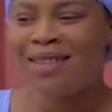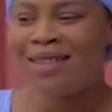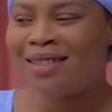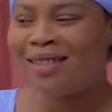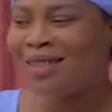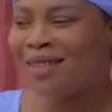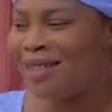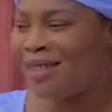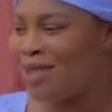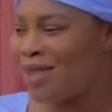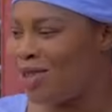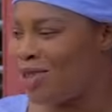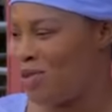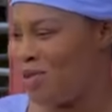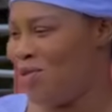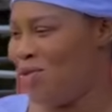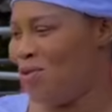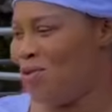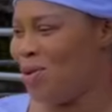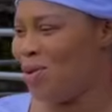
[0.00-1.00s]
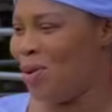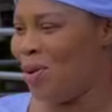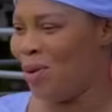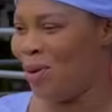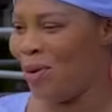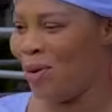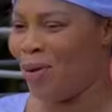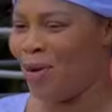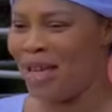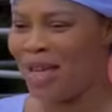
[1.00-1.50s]
This is good
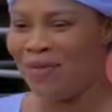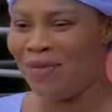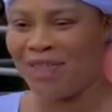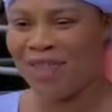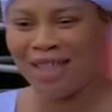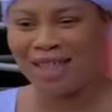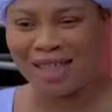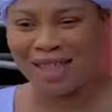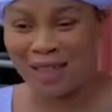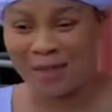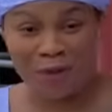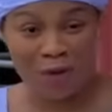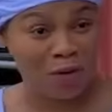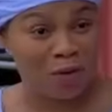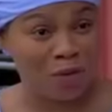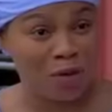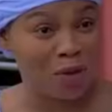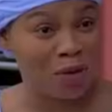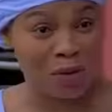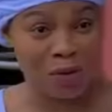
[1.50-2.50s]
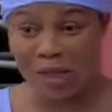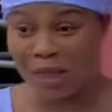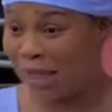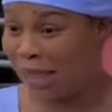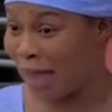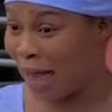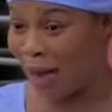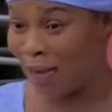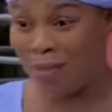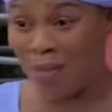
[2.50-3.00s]
though. If this is for real,
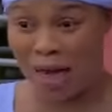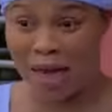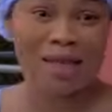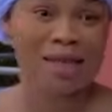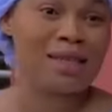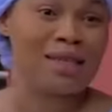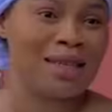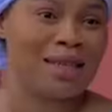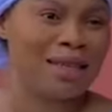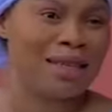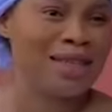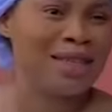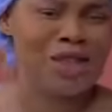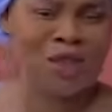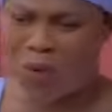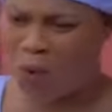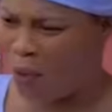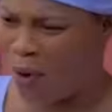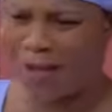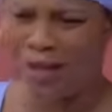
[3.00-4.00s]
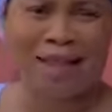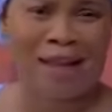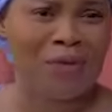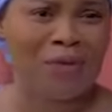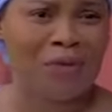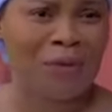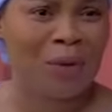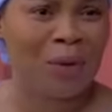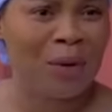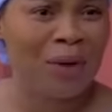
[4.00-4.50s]
it's amazing. It's
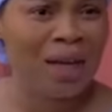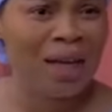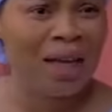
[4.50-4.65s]
wonderful.